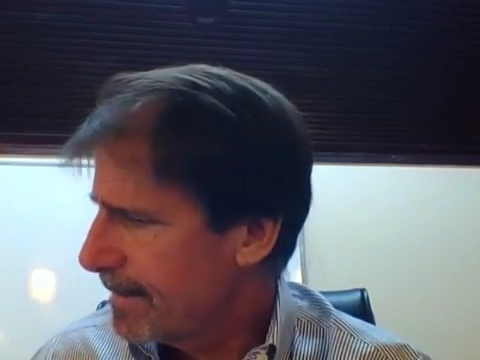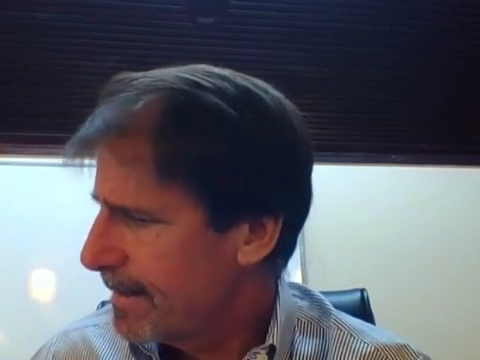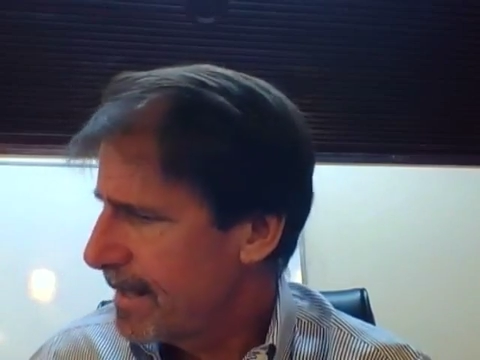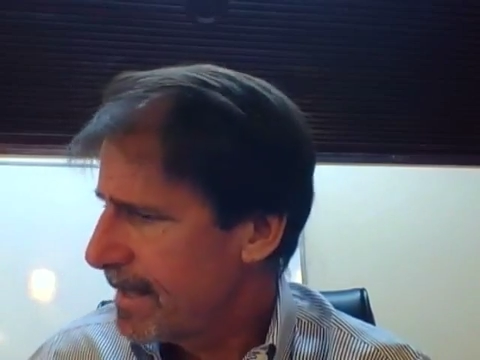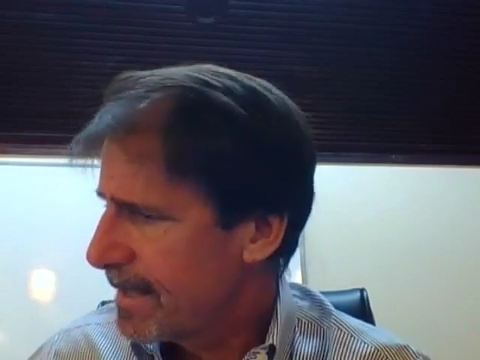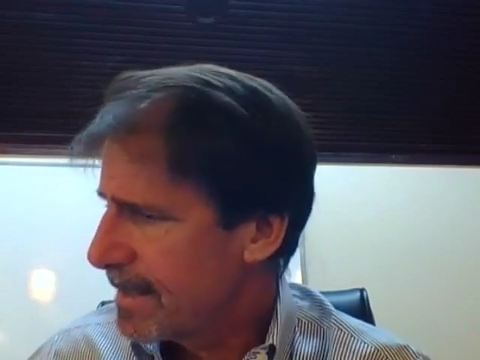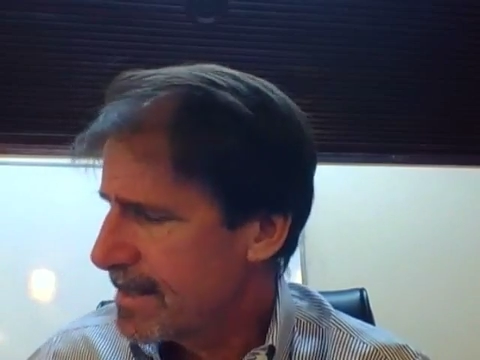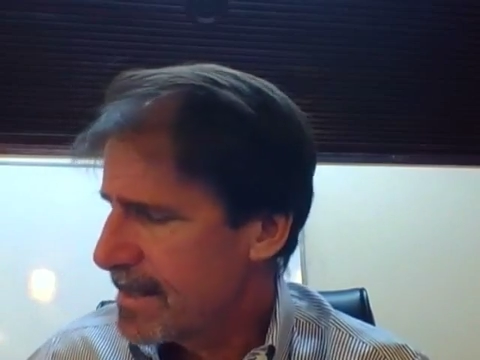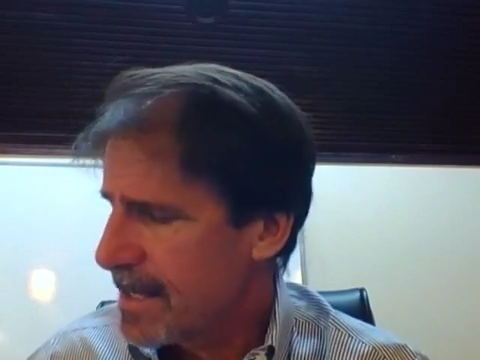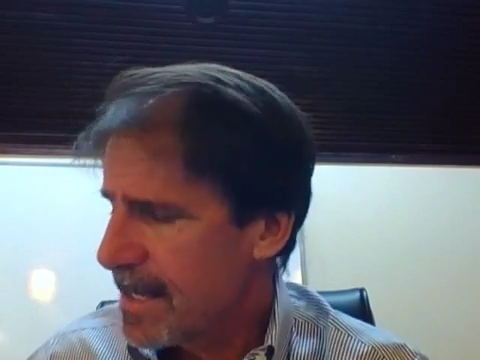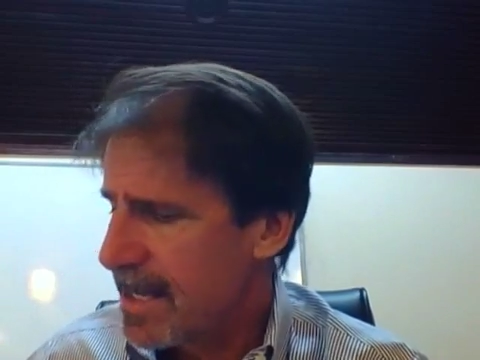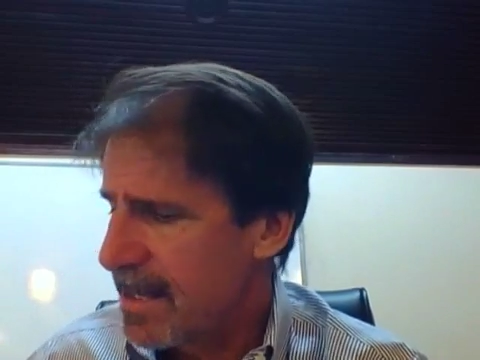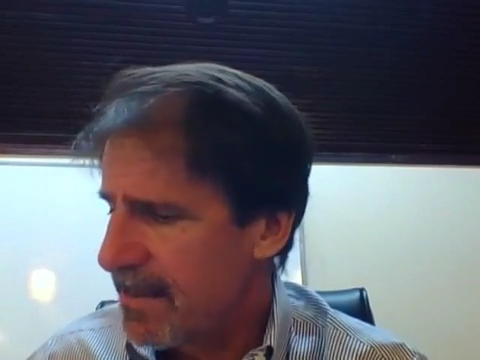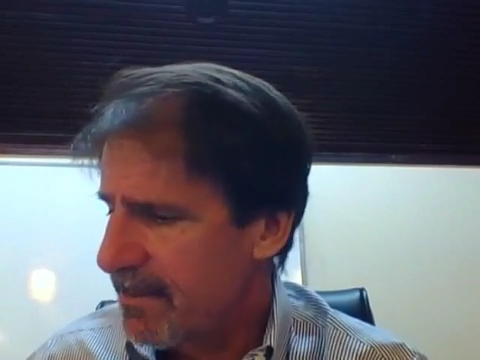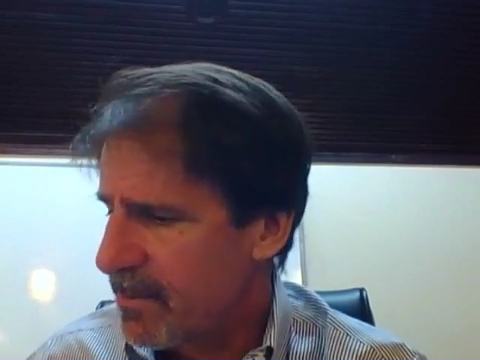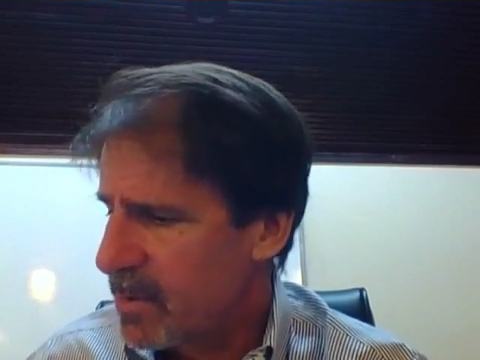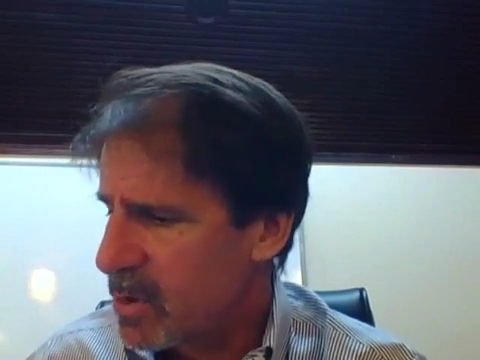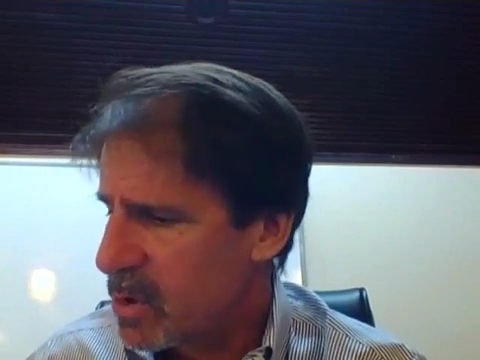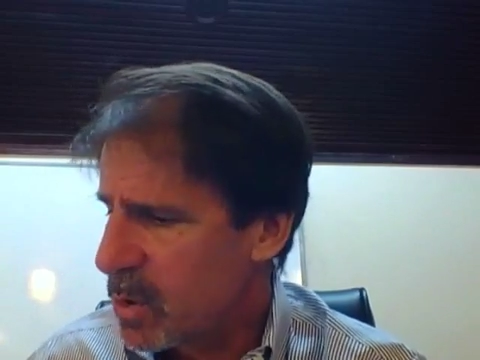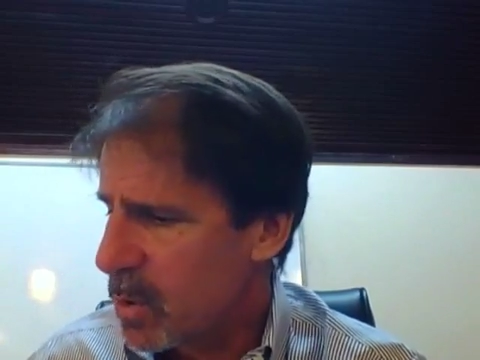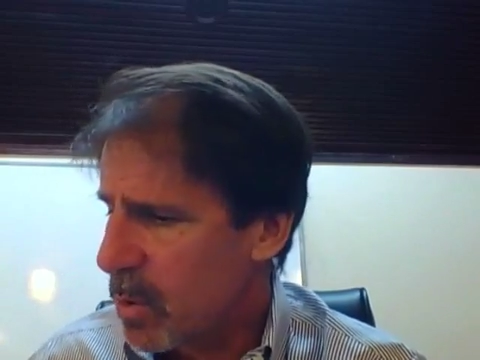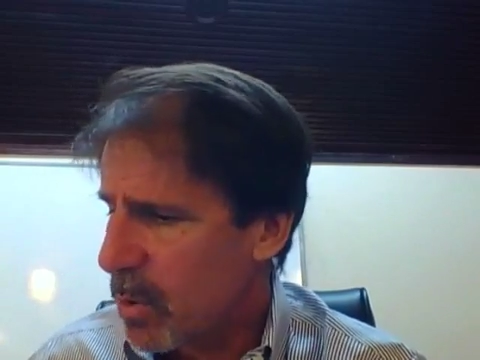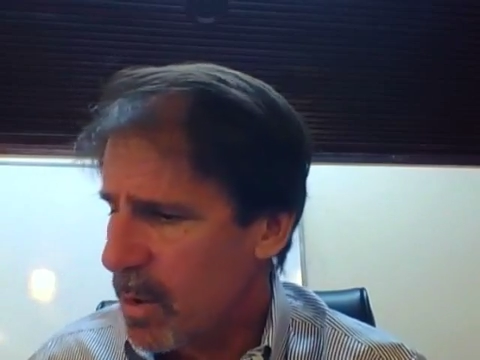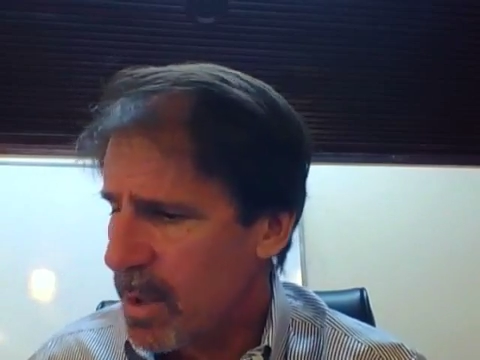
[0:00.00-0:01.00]
Next, on
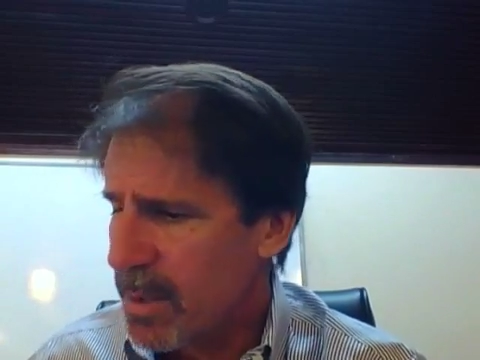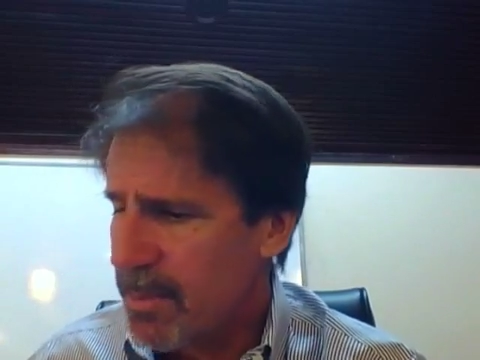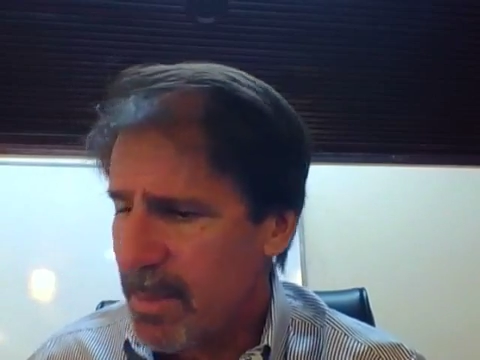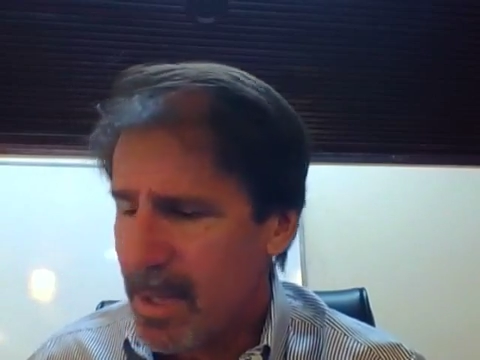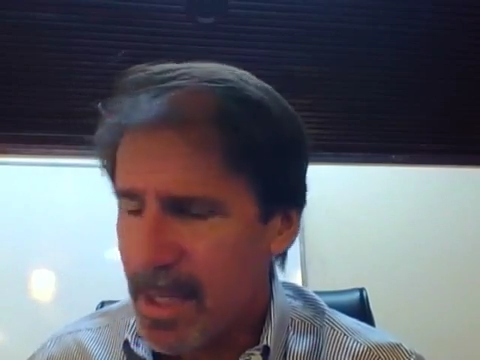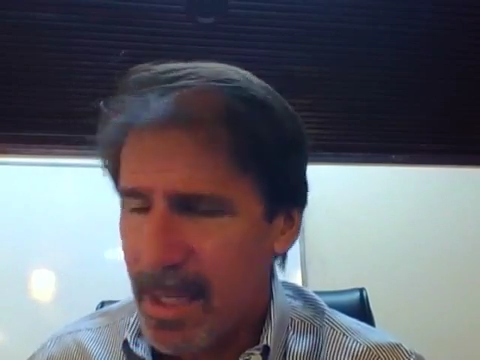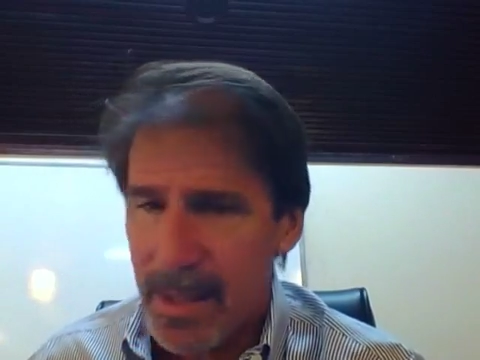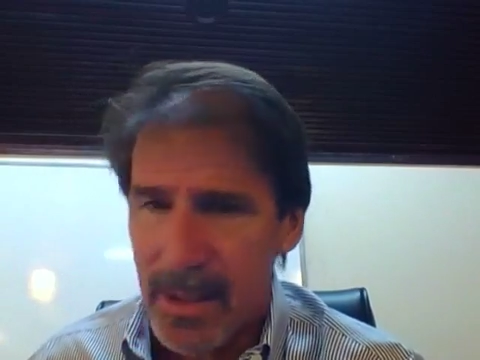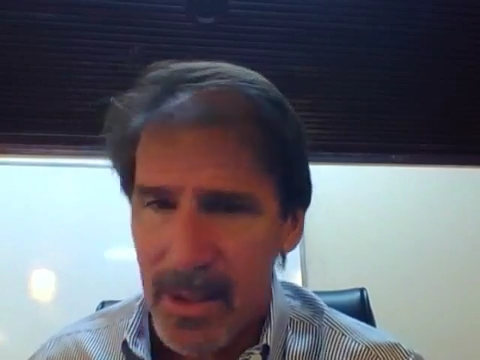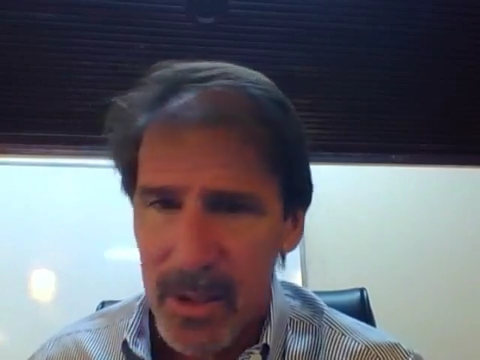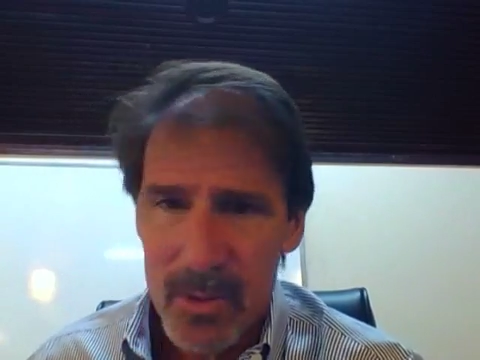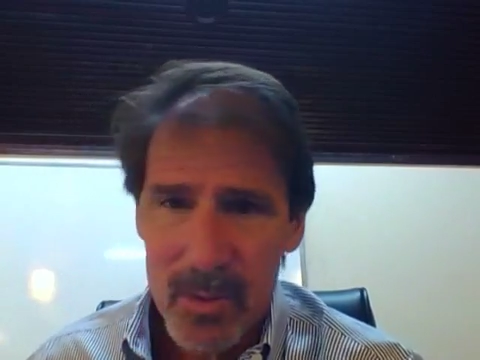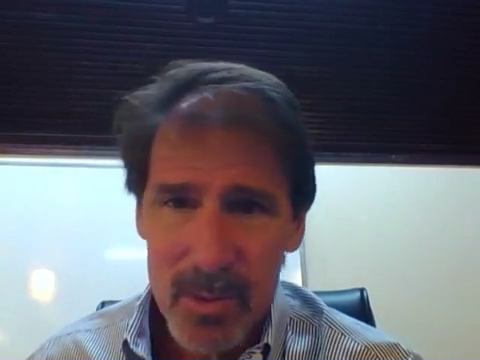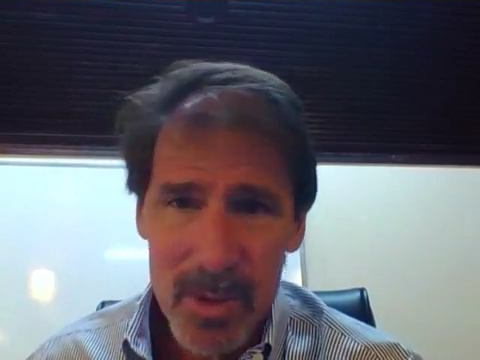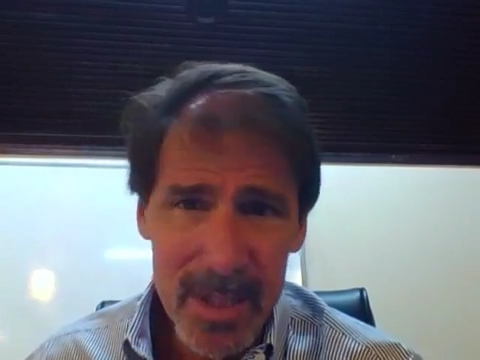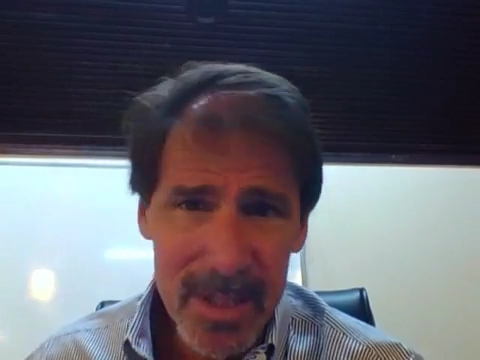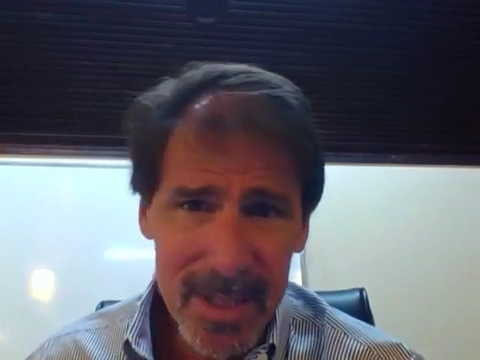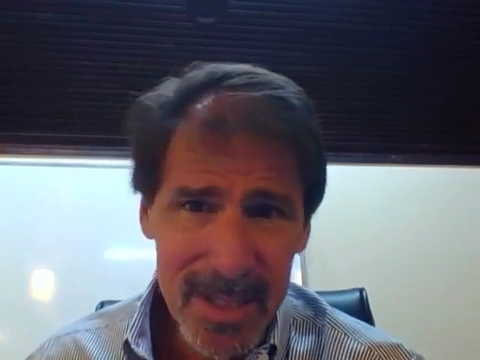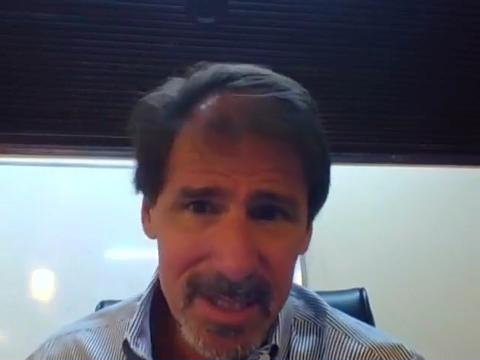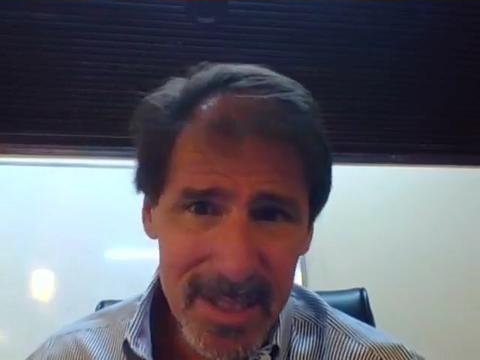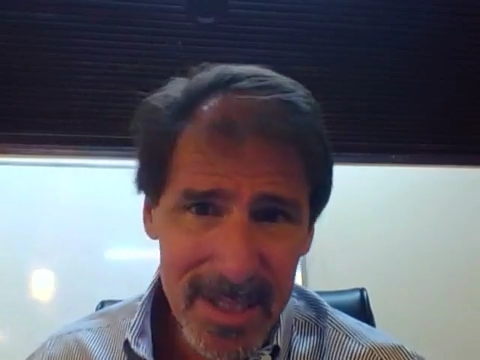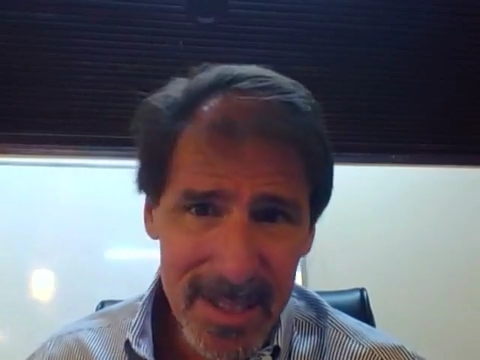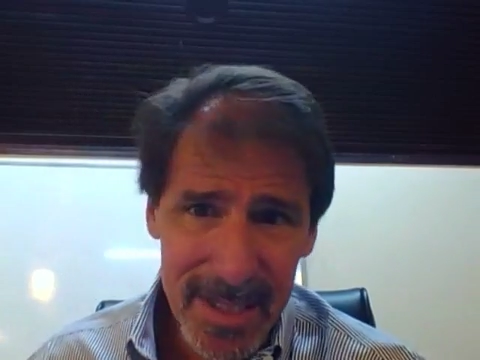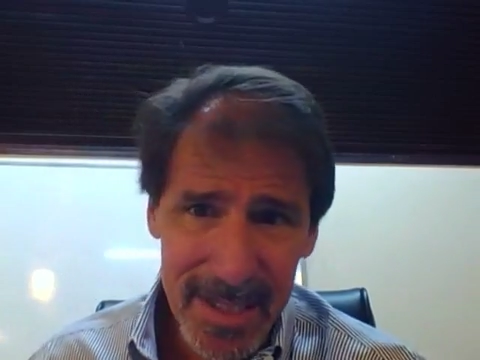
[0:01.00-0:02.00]
inventory
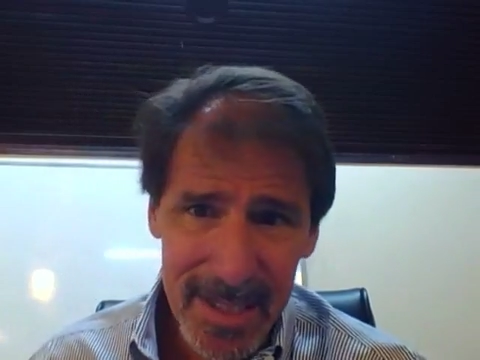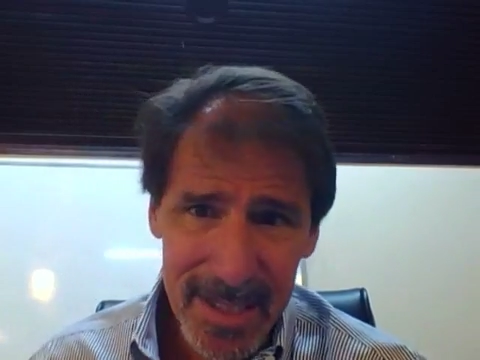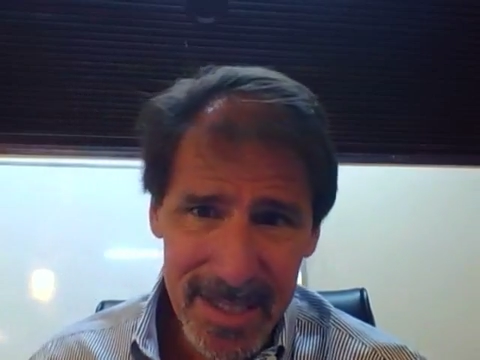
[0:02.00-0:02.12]
management,